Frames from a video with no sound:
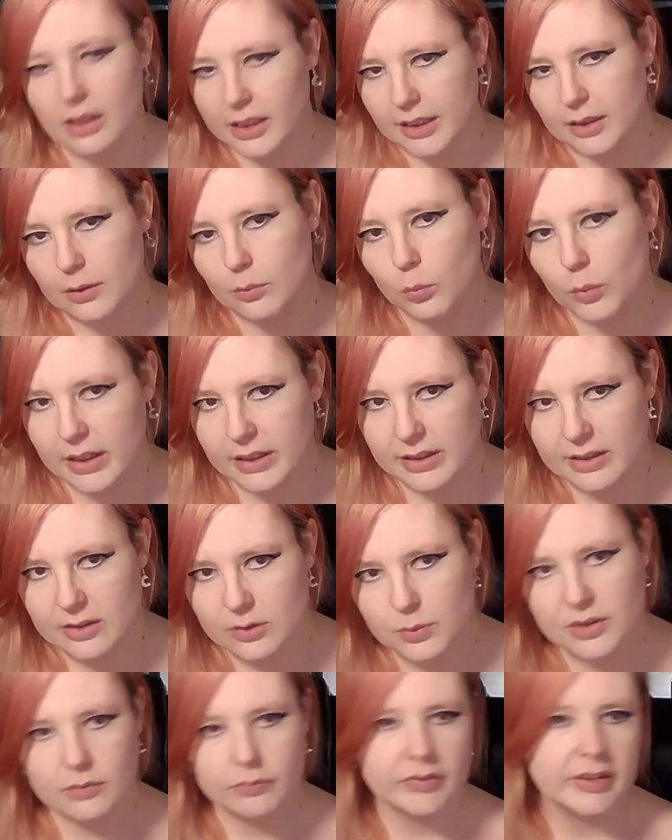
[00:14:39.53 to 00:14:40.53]
I can wear this
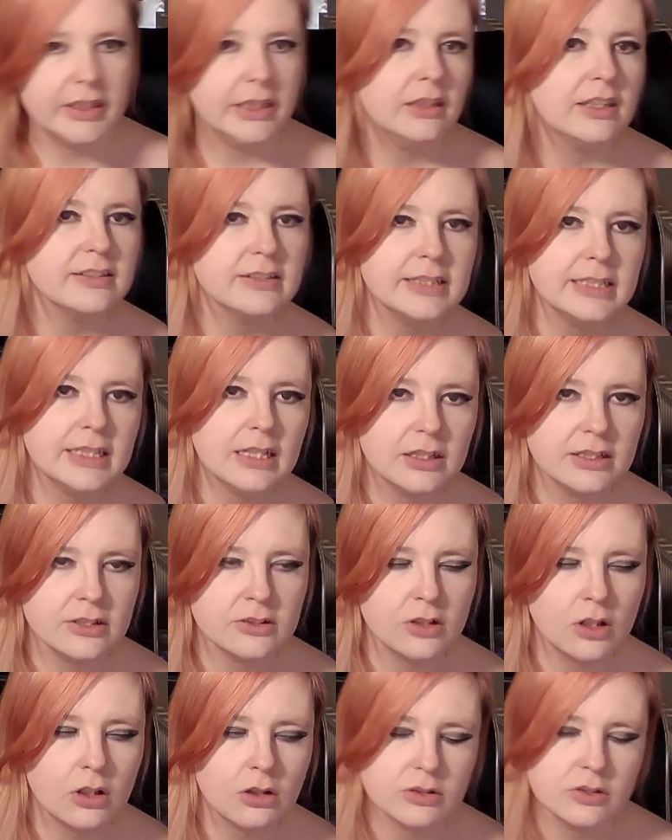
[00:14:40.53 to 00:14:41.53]
with some really nice knee-high
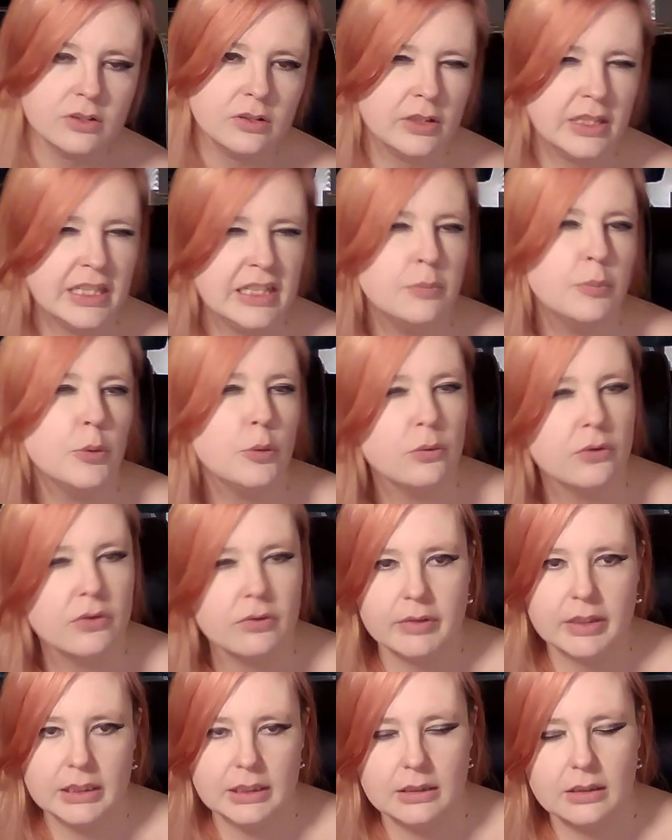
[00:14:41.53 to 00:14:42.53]
socks, and these boots are
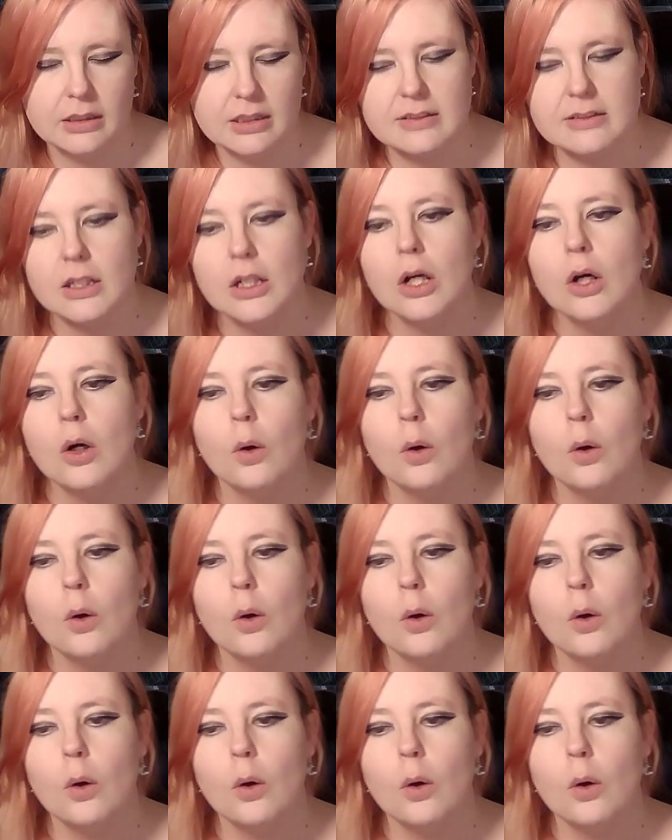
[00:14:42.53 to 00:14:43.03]
really nice.